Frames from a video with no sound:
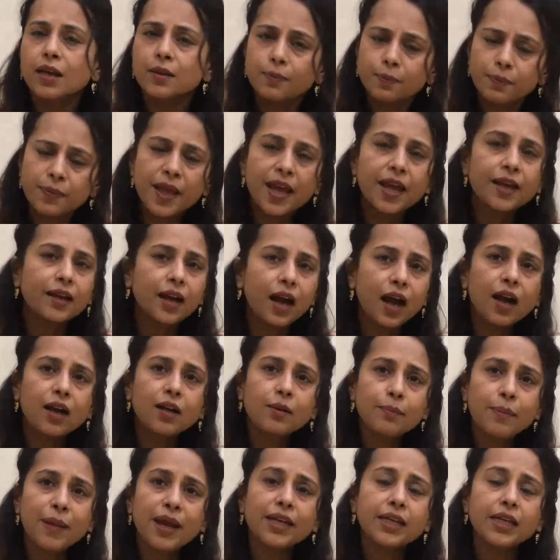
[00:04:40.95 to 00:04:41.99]
There are
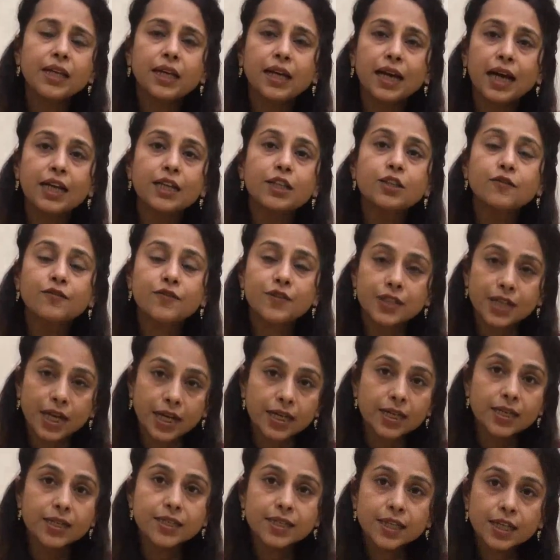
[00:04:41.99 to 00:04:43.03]
many kind of
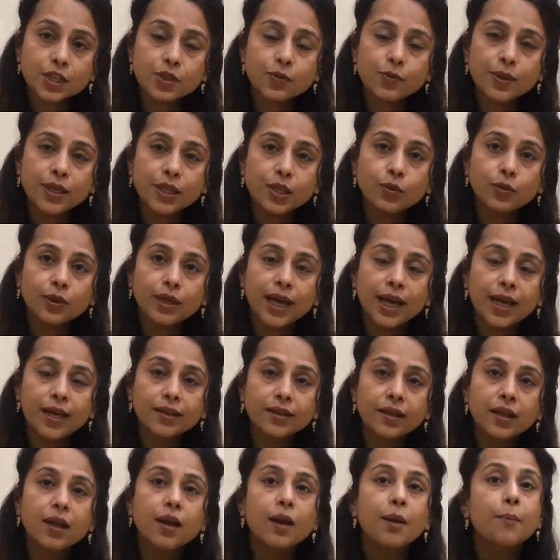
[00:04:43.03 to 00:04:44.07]
signs that we look at,
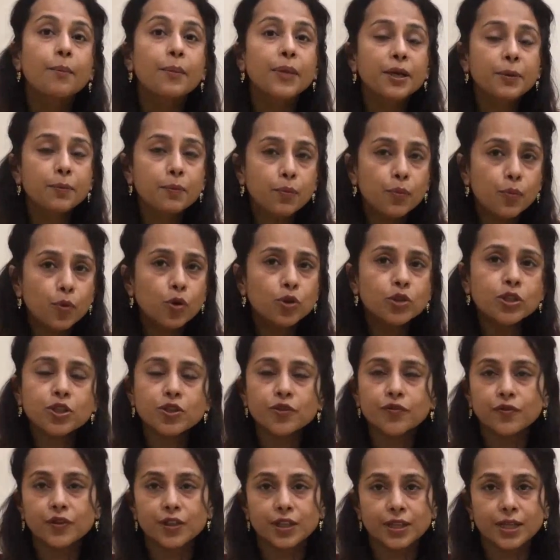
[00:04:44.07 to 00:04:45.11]
but most
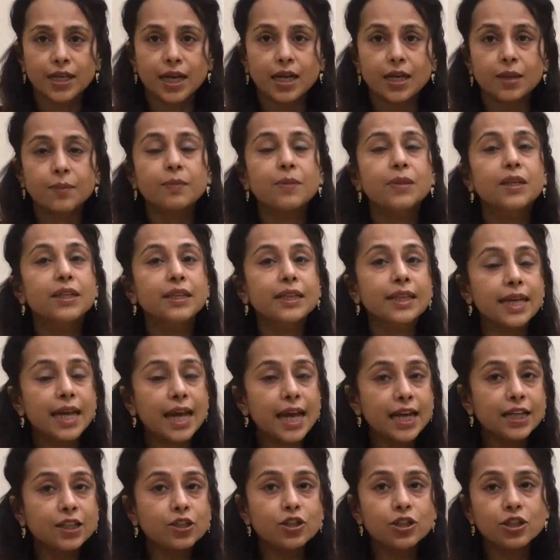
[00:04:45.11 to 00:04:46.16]
of the time, the
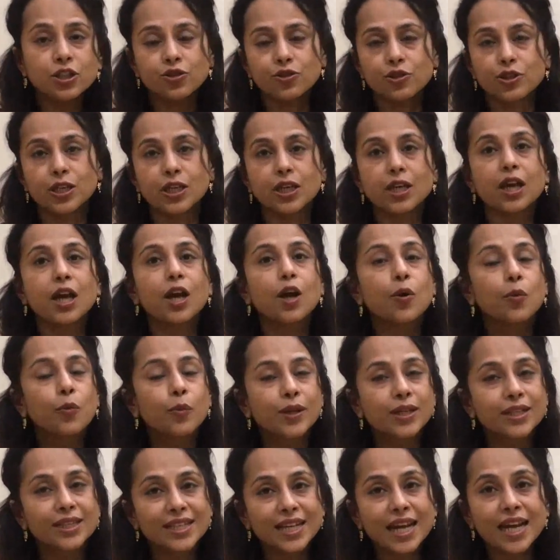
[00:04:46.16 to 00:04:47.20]
HSG will
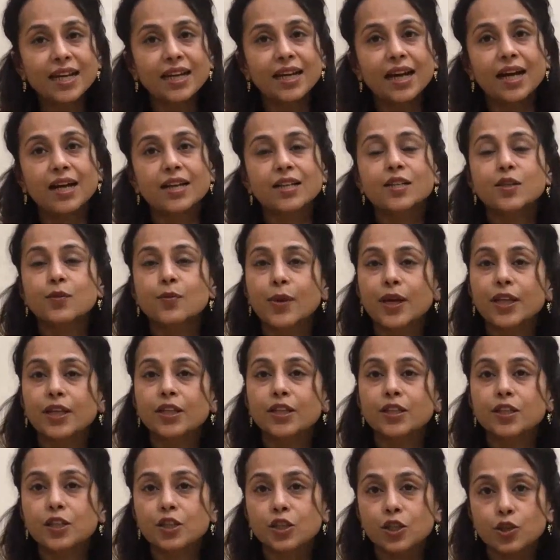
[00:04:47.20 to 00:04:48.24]
tell us whether
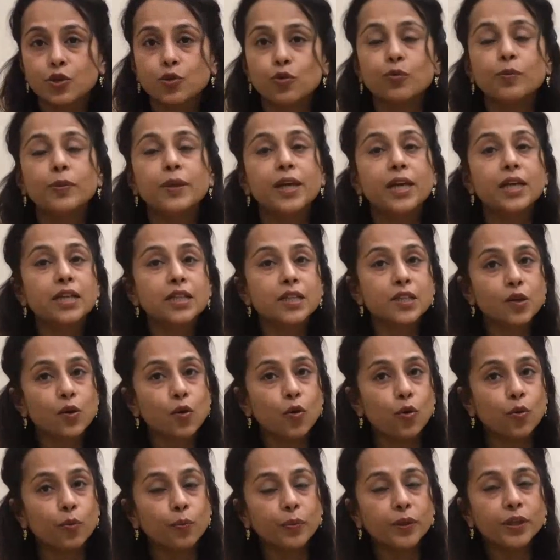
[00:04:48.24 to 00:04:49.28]
the tube is
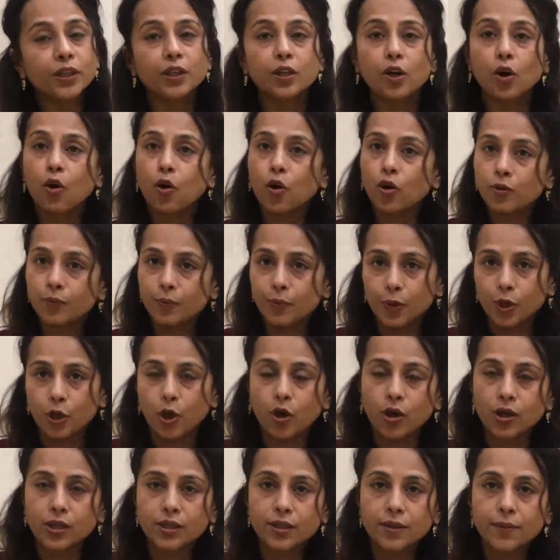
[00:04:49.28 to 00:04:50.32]
open or
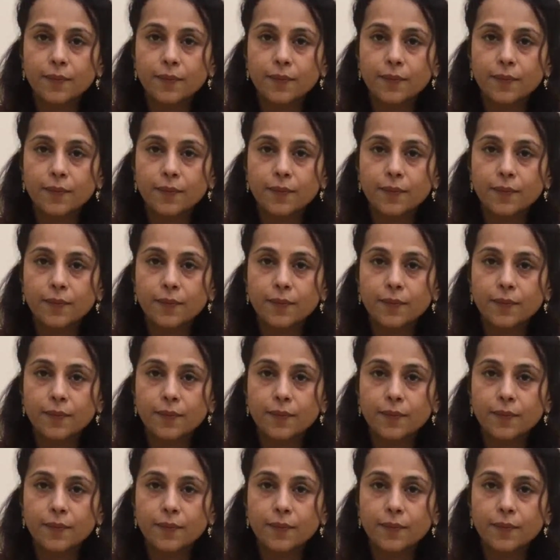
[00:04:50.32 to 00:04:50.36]
blocked.